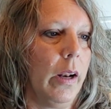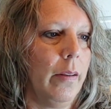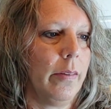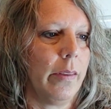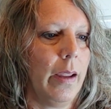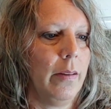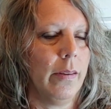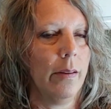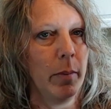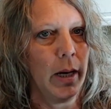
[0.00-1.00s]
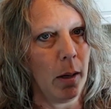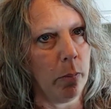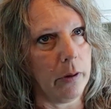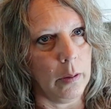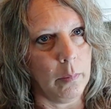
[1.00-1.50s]
I slice them and I
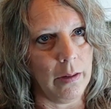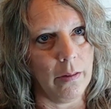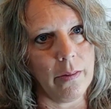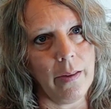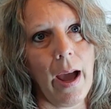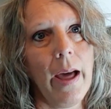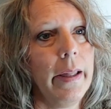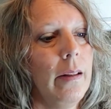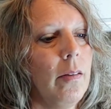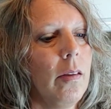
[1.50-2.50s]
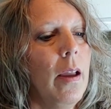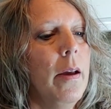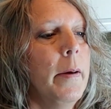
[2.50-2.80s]
put them into salads.